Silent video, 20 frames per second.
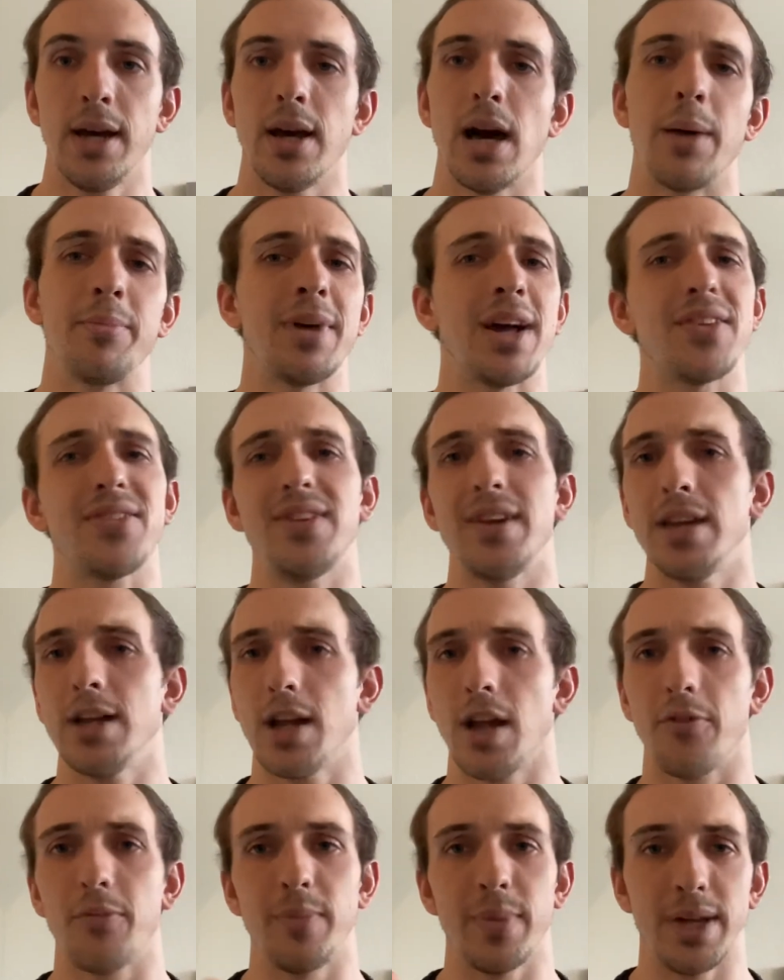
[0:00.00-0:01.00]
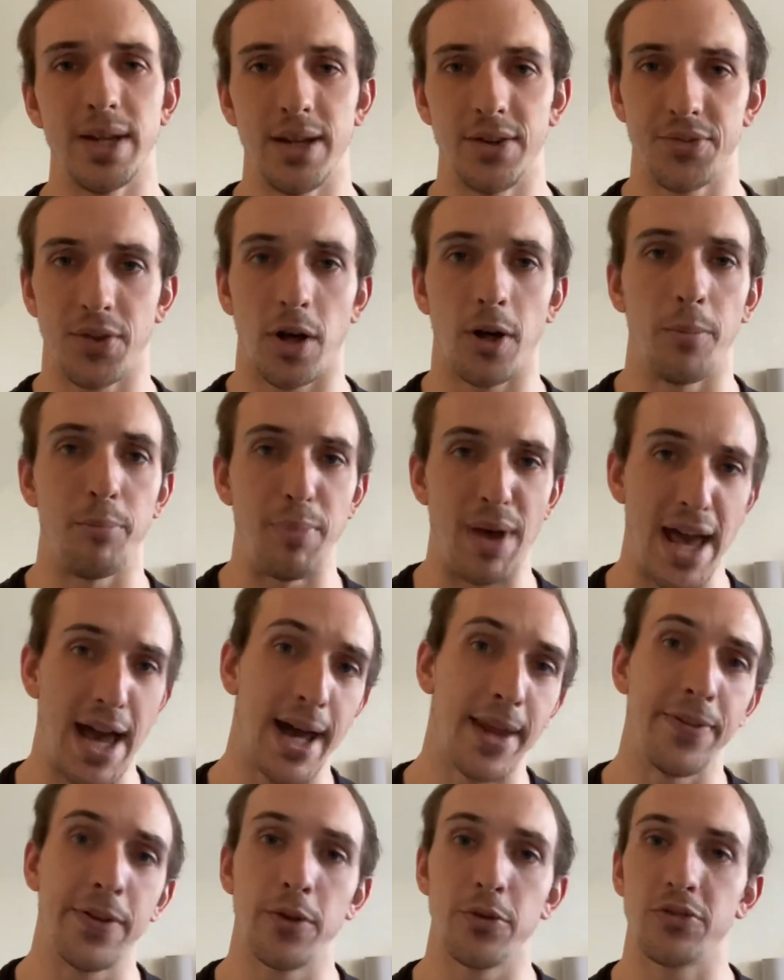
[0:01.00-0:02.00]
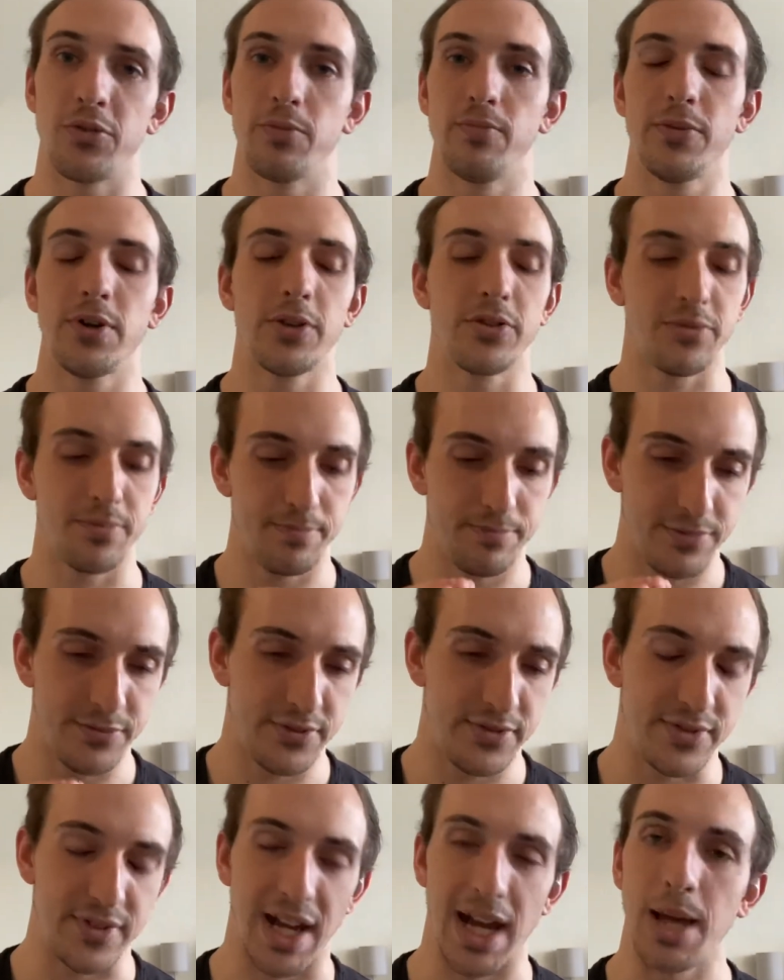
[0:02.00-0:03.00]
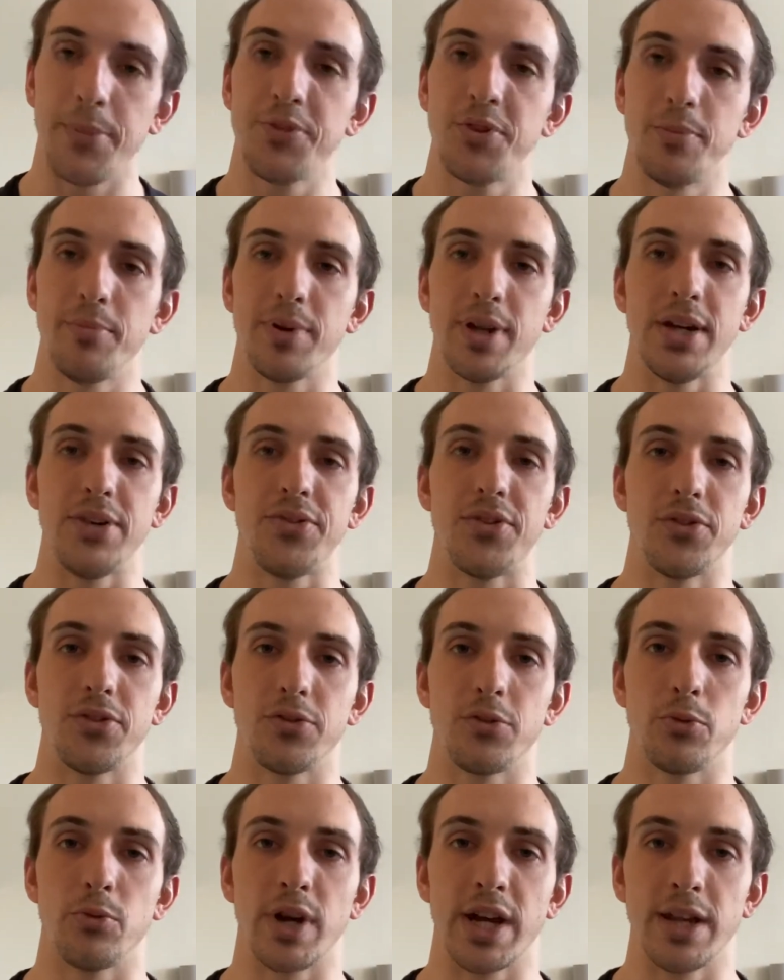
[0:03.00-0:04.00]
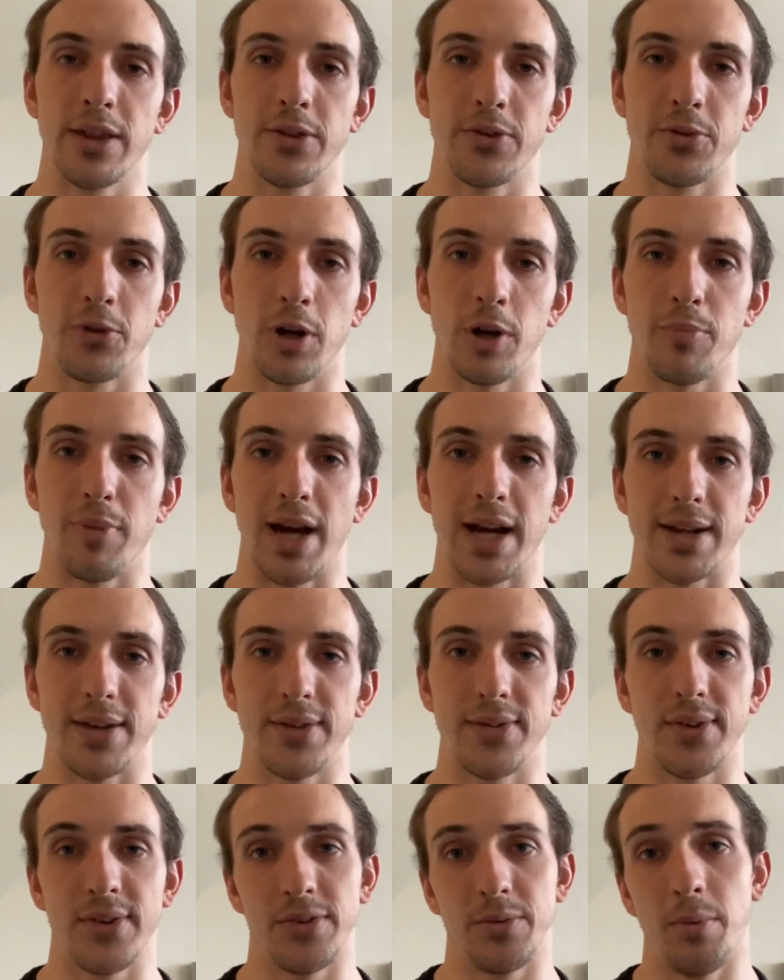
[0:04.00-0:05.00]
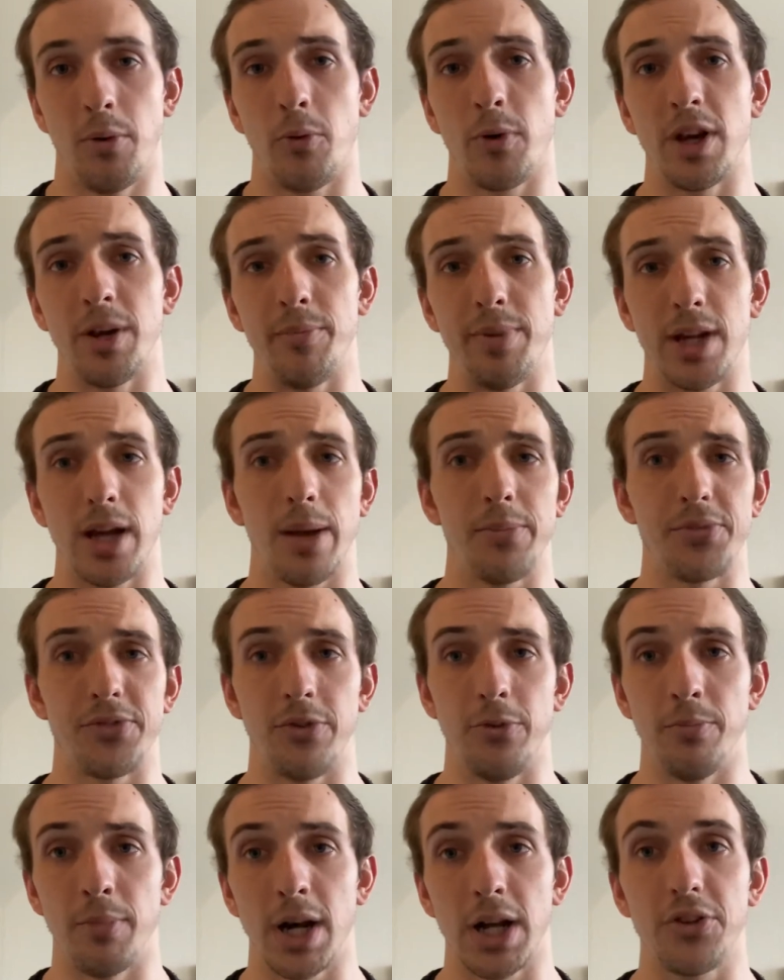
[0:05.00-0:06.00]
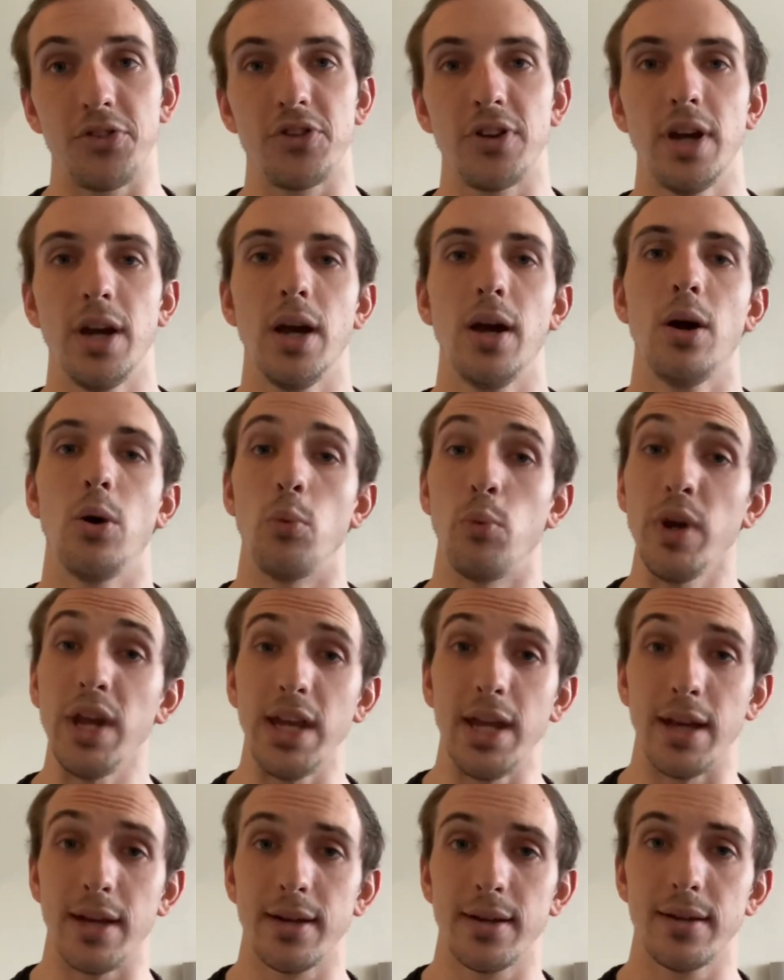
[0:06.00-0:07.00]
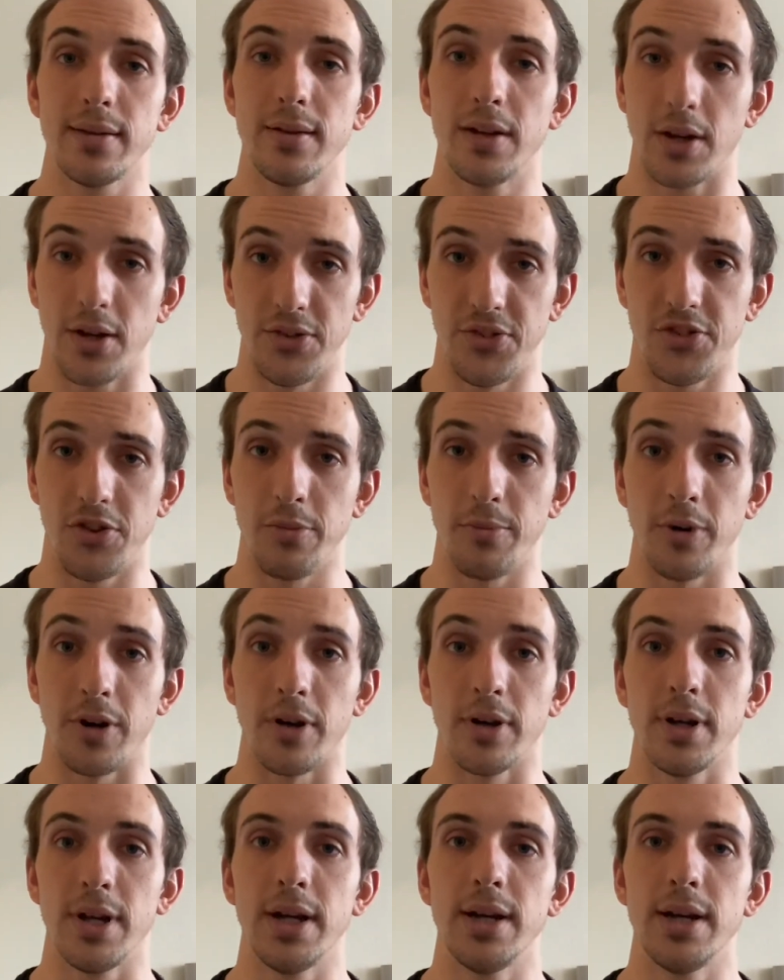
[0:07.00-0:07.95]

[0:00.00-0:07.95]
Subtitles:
I'm not saying government is all bad. There's times and places for regulatory practices, but when it becomes too much, we, the consumer,